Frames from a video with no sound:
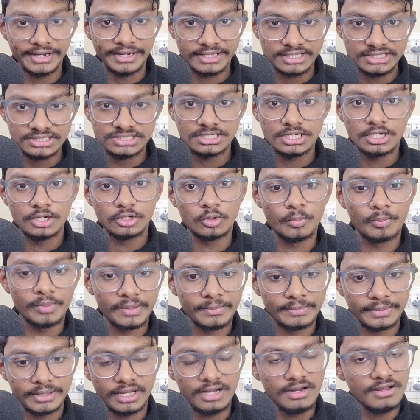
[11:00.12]
days to
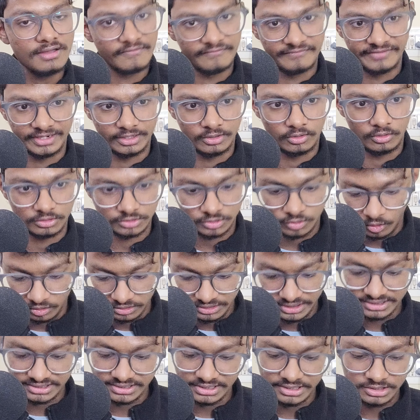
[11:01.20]
prepare Verilog. So all
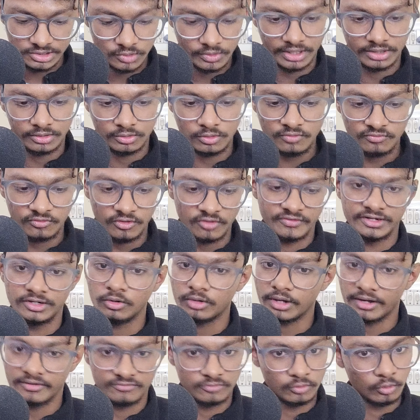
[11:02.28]
these things you can do for
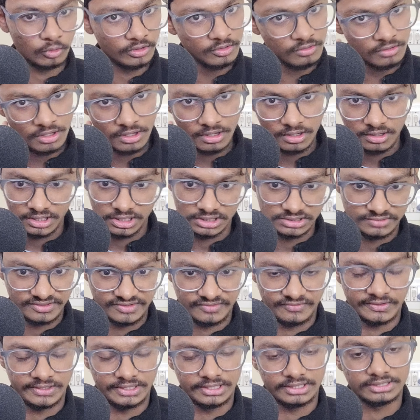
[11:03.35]
Verilog, I've told you
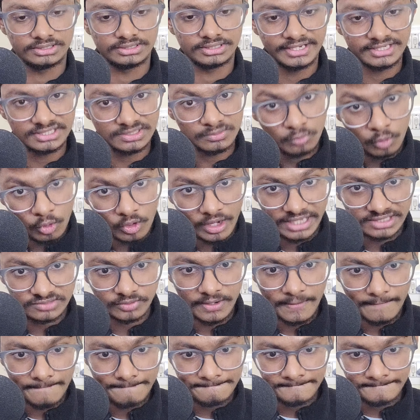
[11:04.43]
specifically. There is a book as well,